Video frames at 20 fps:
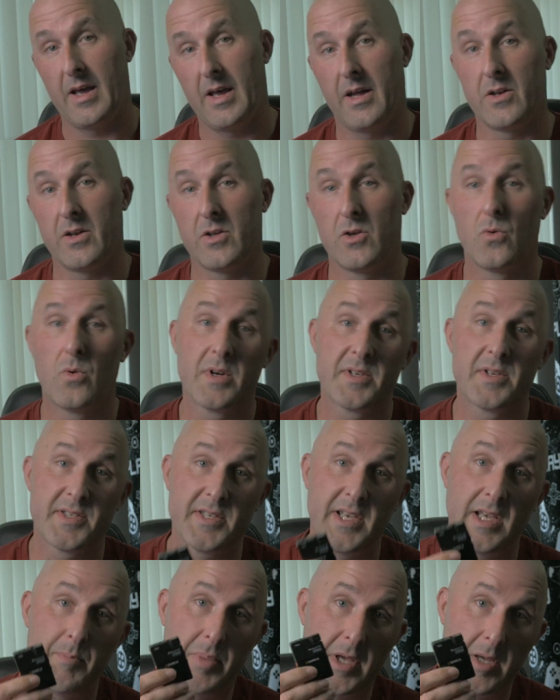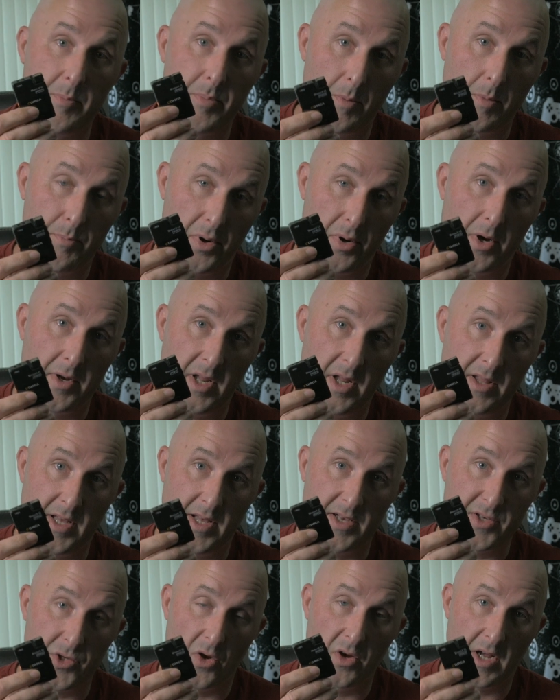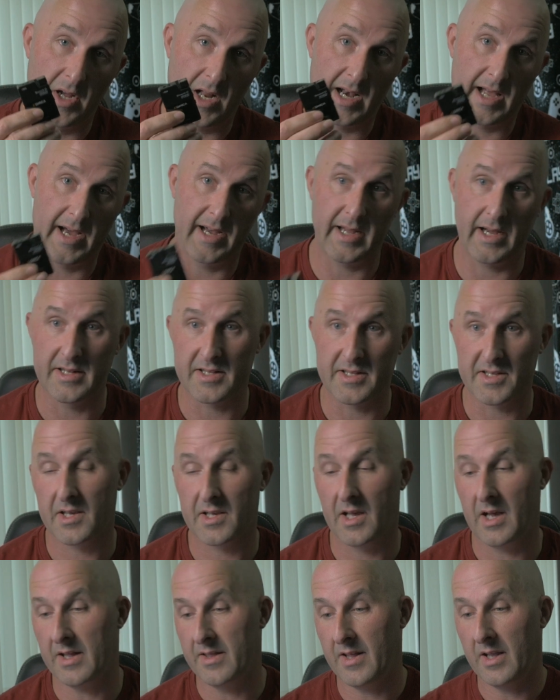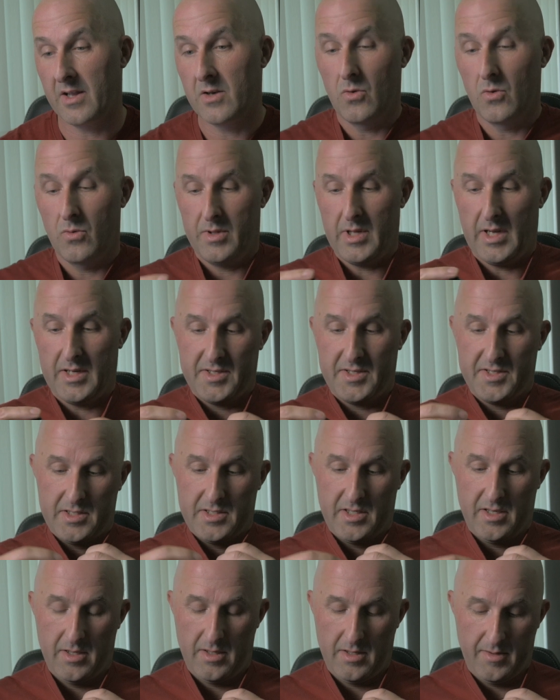and you will see people putting this on clients and they do this.